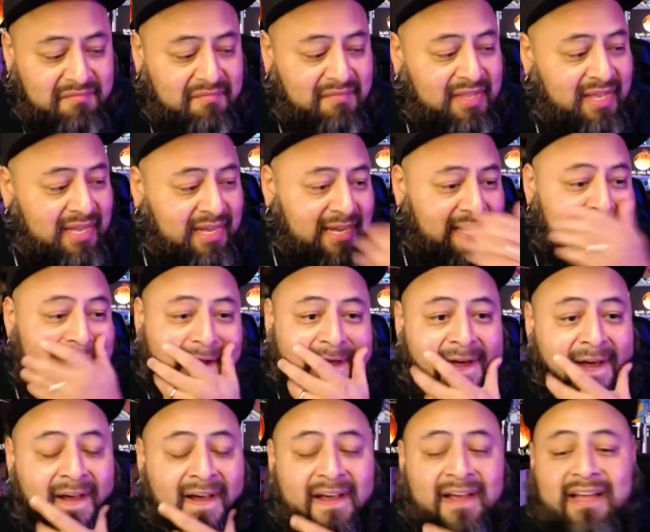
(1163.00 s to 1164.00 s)
and
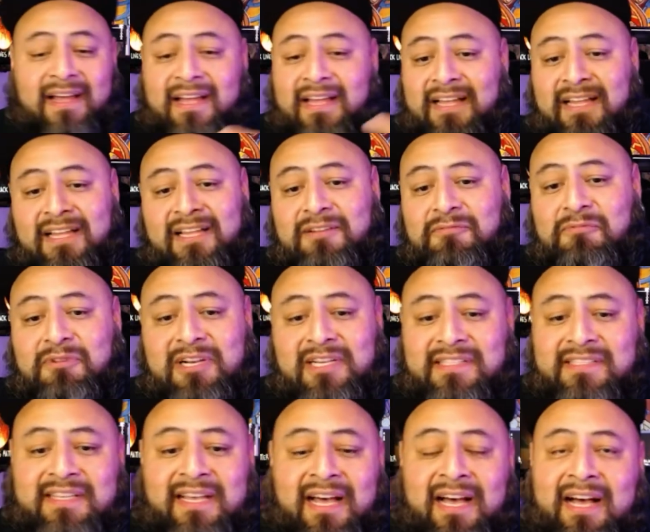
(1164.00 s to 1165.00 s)
uh,
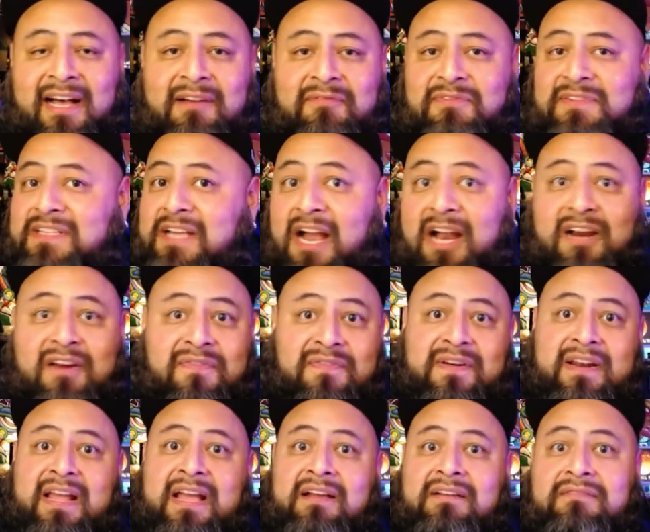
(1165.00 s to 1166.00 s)
was a photographer
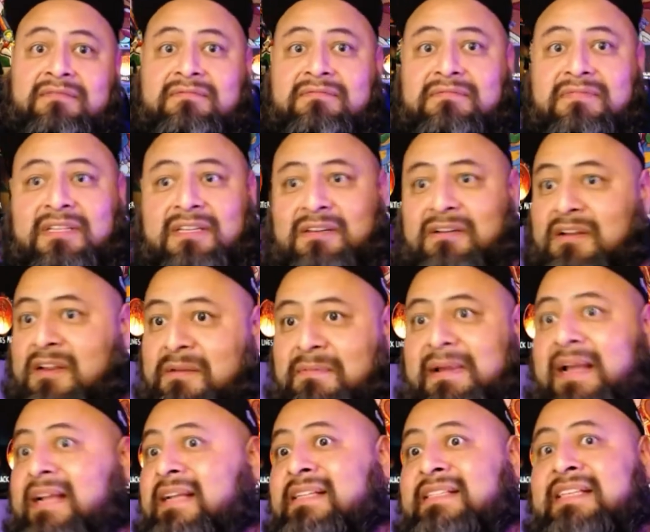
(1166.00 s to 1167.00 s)
now. You know,
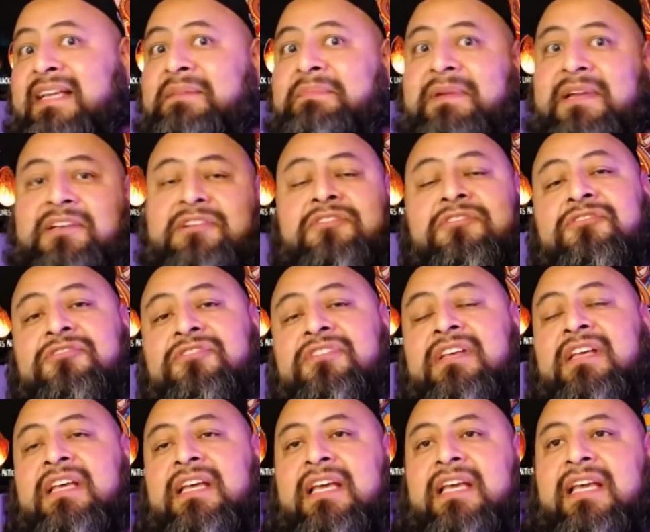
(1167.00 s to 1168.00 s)
everybody can take pictures.
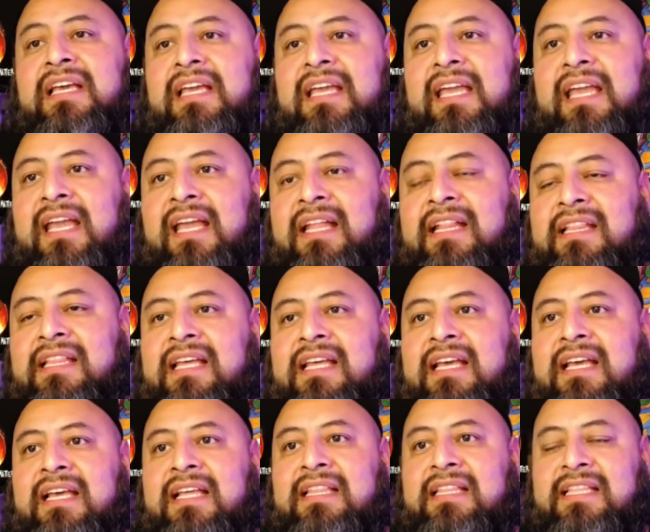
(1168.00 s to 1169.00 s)
And
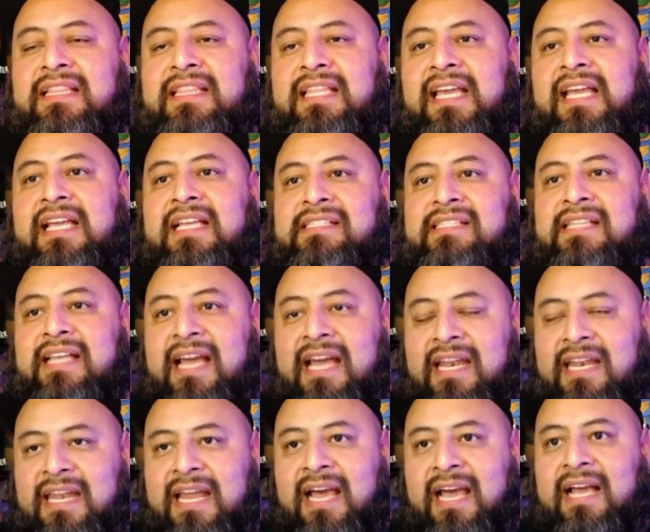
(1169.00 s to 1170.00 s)
the thing is that
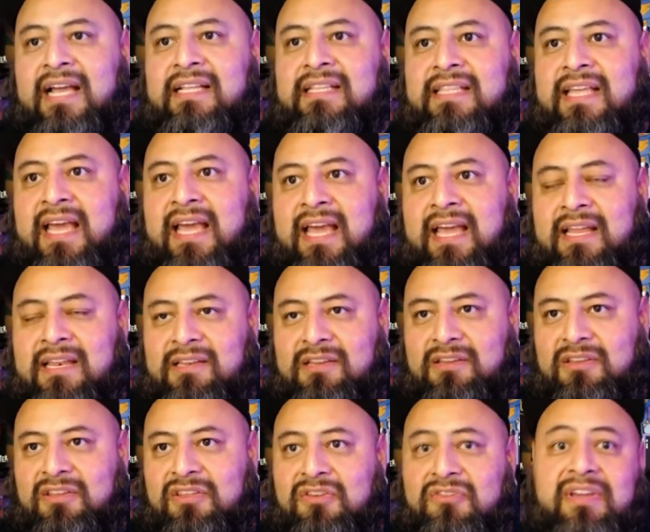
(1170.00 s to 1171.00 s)
not that
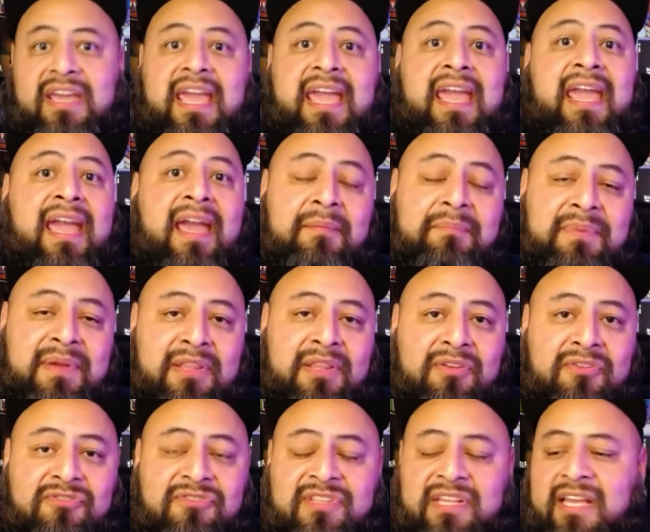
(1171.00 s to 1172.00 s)
you can't be
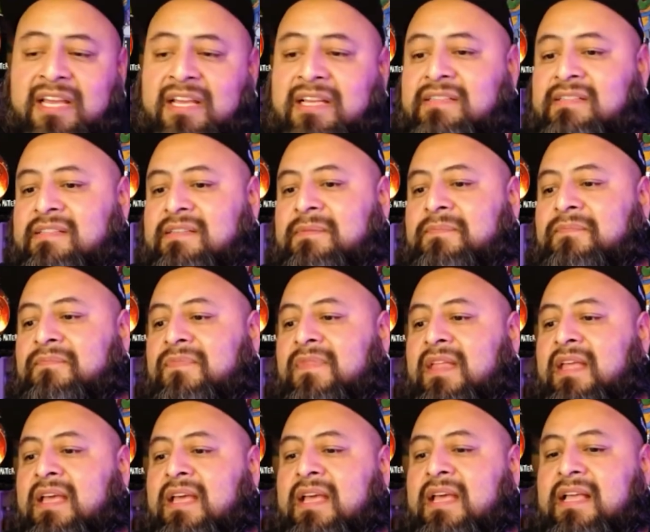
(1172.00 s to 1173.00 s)
those things.
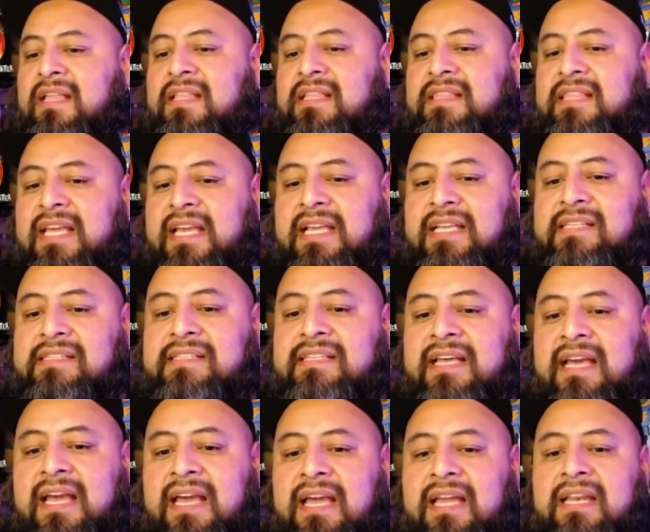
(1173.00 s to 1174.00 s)
The thing is
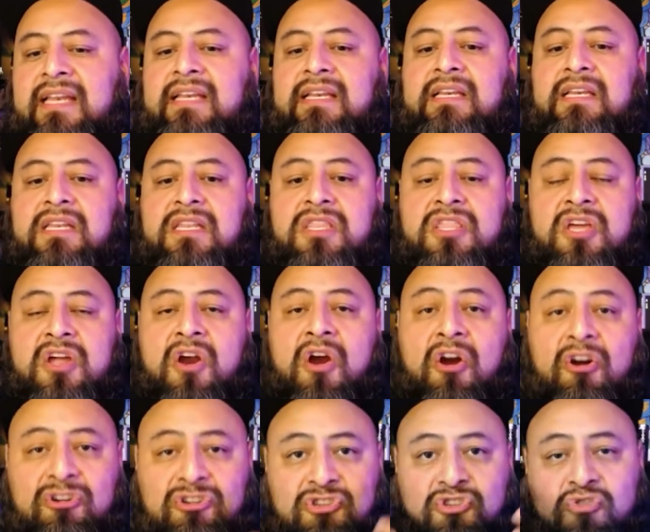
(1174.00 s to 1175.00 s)
that there
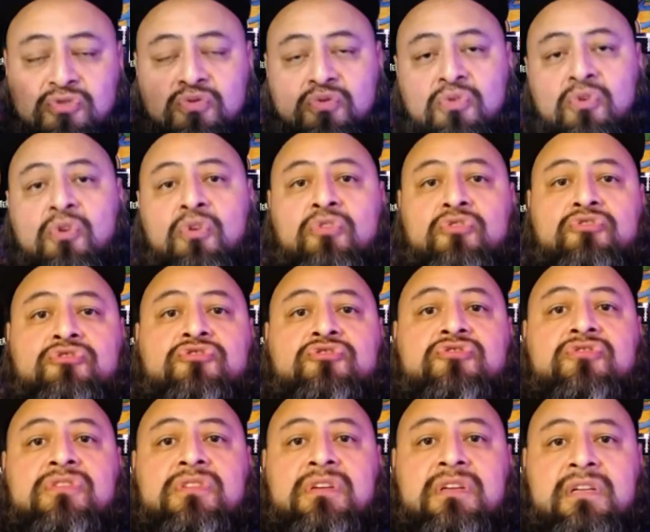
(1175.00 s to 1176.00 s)
are
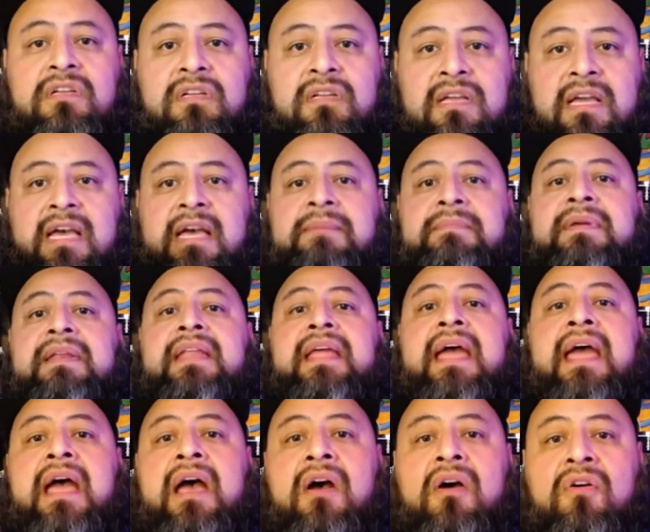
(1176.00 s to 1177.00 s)
tools coming
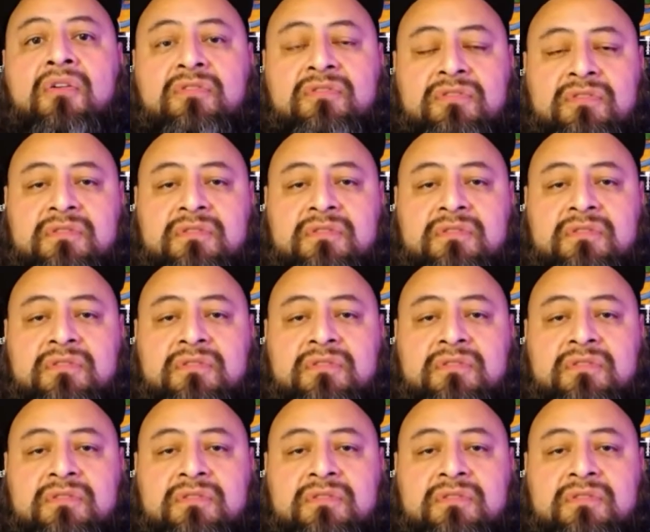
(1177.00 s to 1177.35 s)
out